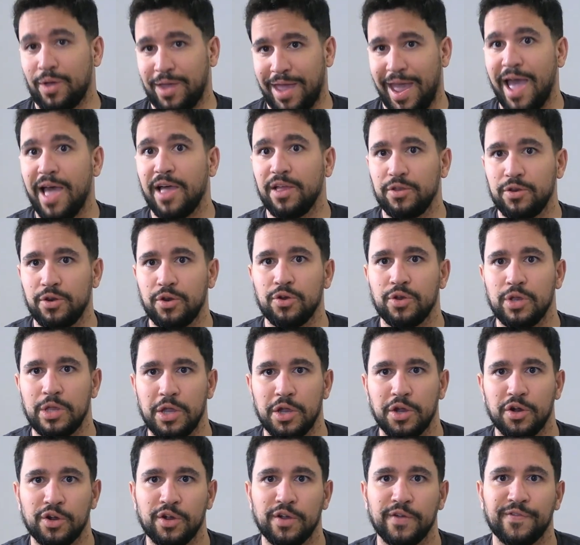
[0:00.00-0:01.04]
calendar
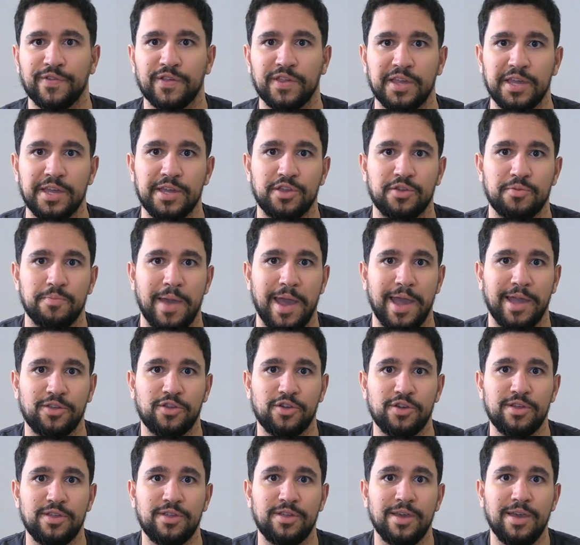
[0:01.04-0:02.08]
year of Siege
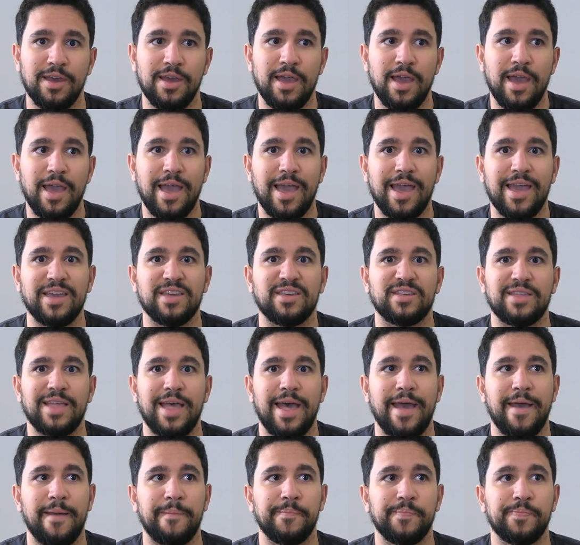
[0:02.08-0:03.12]
matches is
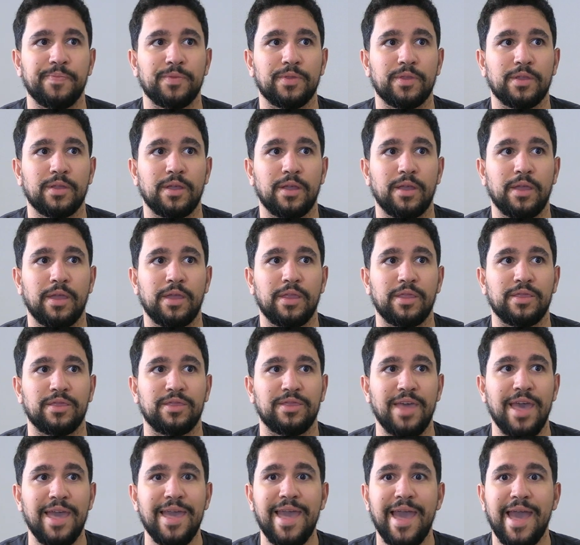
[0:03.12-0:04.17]
that
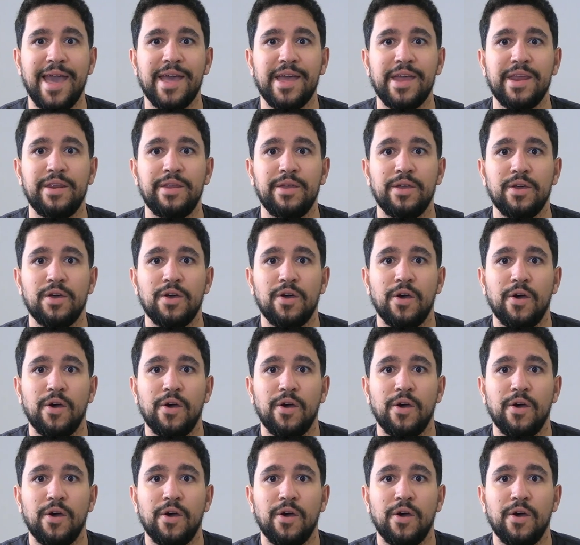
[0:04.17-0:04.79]
they had